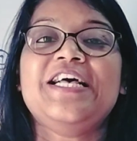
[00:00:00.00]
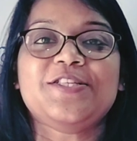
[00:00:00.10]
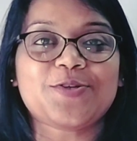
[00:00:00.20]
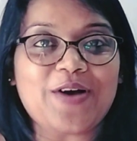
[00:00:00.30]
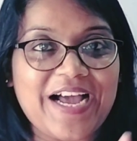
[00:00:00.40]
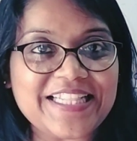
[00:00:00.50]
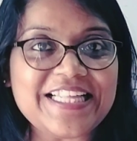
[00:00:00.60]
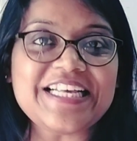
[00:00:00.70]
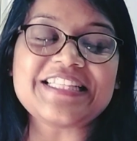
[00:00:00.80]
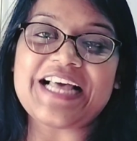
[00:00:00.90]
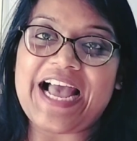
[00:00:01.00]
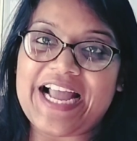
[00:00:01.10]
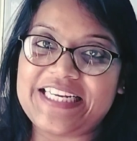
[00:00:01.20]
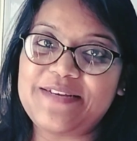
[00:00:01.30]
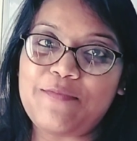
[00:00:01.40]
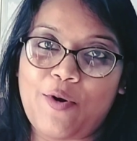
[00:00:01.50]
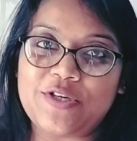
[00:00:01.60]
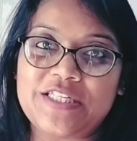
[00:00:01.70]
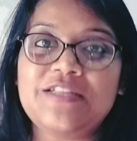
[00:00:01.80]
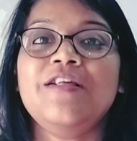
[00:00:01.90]
So I think the ADDIE
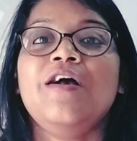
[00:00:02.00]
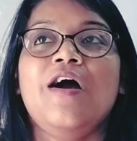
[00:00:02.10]
model,